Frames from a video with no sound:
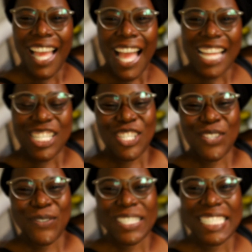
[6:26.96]
I
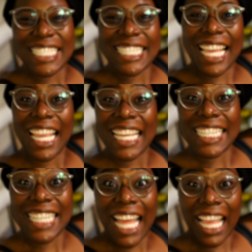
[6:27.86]
just want to say
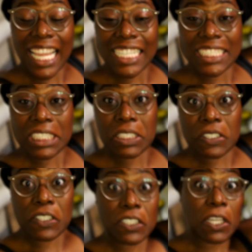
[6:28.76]
goodnight.
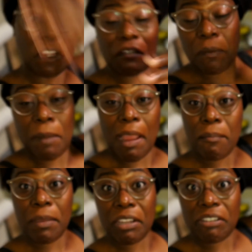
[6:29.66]
Sorry for my
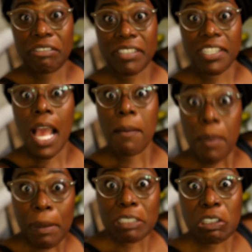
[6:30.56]
appearance. I'm
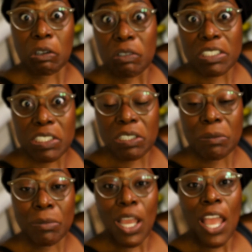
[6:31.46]
about to go to sleep.
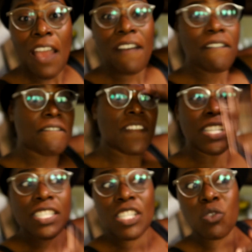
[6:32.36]

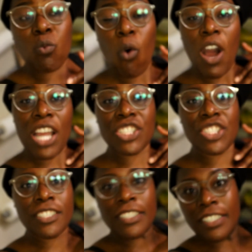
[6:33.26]
Face is
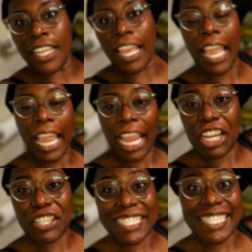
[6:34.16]
washed.
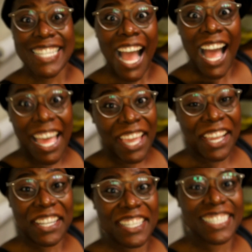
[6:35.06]
Hair is
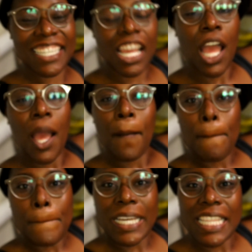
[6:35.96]
tied.
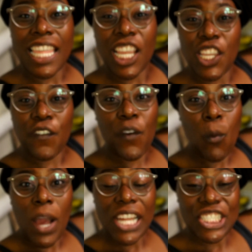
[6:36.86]
But thank you for
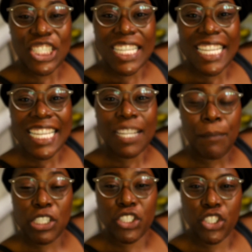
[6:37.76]
watching.
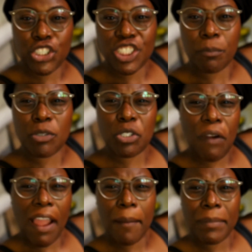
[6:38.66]
Make sure you
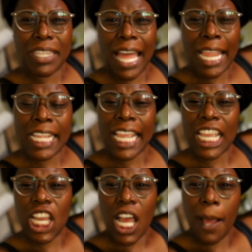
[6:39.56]
subscribe, like,
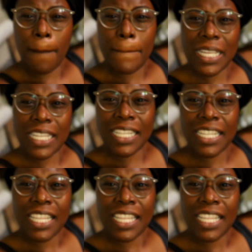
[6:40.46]
and comment.